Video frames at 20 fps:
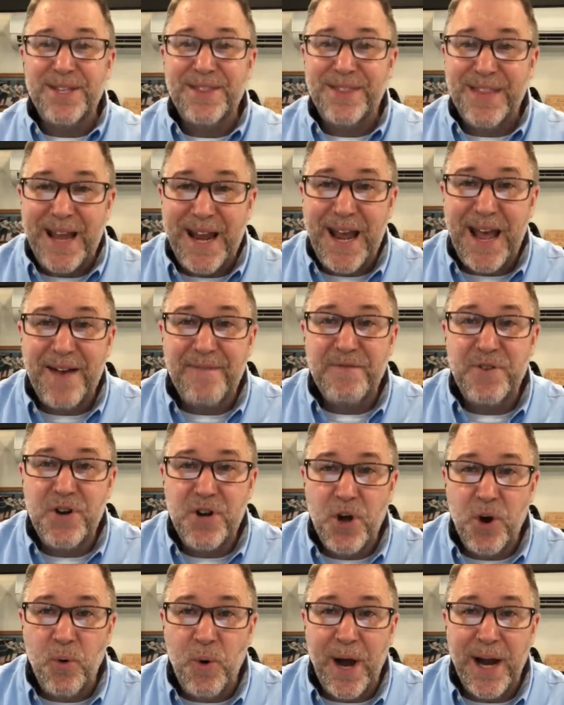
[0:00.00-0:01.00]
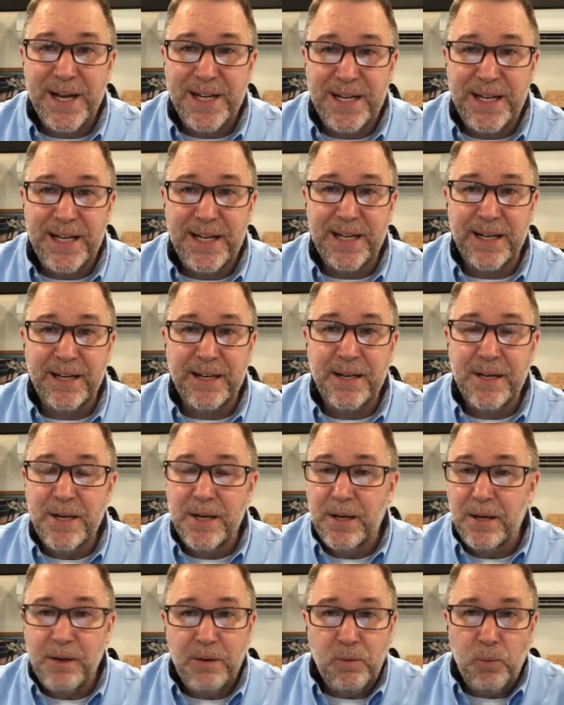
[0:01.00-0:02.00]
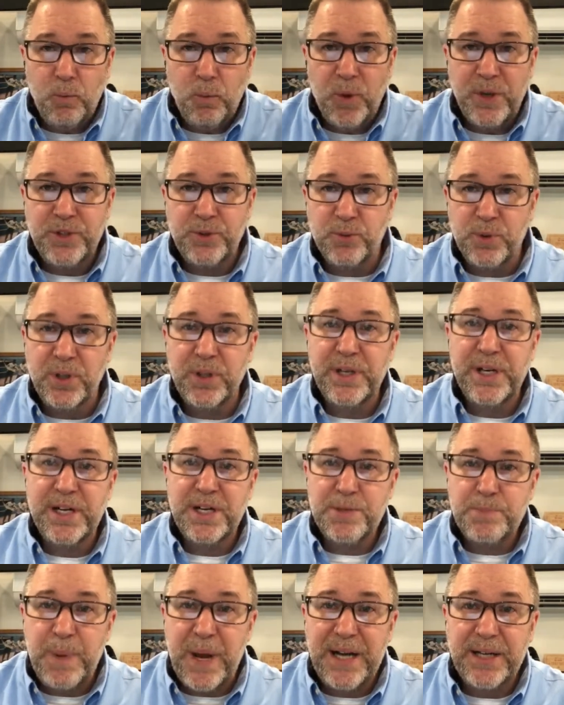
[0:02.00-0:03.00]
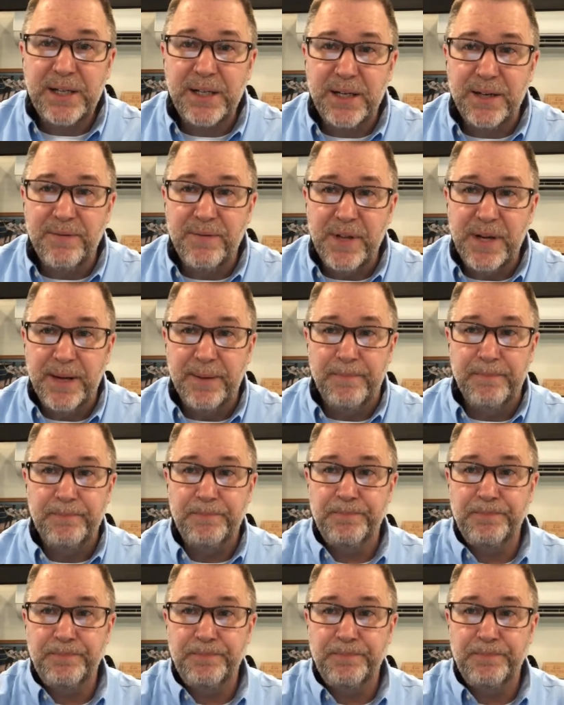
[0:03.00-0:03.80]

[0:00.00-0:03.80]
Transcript: they have no idea what's really expected of them.